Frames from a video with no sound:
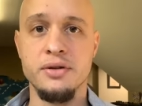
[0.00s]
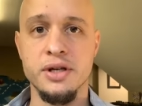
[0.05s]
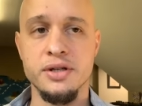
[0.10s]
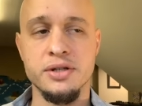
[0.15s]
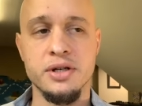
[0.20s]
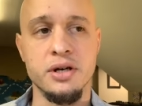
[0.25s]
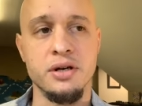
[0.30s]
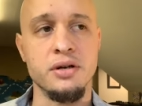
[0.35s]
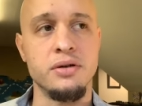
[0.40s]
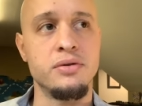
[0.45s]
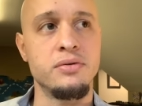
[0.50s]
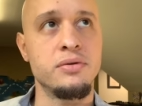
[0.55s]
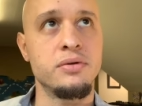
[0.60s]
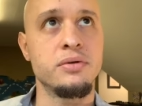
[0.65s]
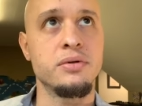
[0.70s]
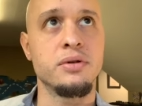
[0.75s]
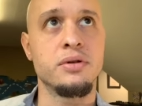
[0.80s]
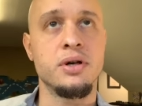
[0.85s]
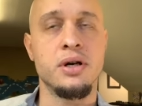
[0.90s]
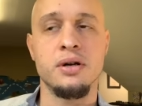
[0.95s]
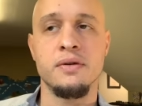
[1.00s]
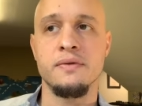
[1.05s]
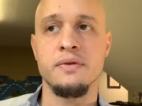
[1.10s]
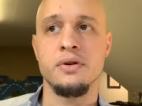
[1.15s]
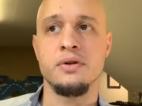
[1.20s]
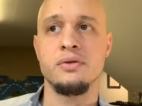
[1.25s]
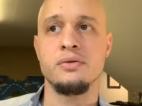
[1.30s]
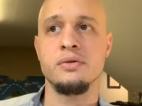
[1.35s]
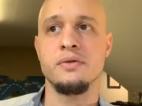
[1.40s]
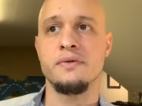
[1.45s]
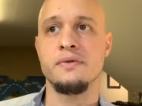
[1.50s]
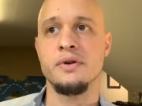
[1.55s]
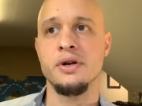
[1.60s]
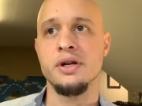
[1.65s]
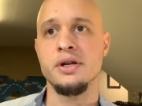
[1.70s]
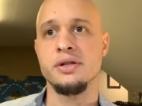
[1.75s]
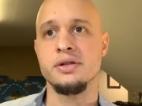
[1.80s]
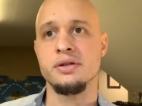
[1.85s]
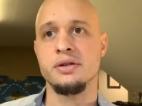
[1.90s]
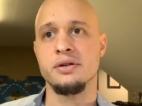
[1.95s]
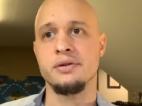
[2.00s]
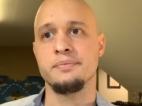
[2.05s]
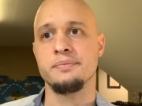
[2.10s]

That's kind of cool. Kind of a cool phrase.